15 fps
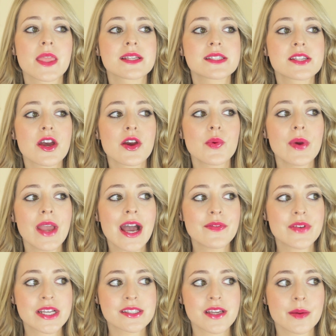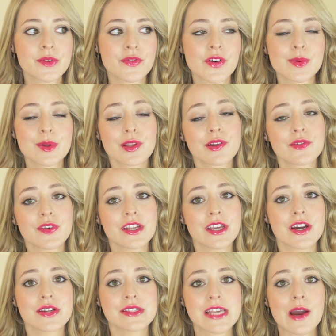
So we haven't had time to film a lot of videos.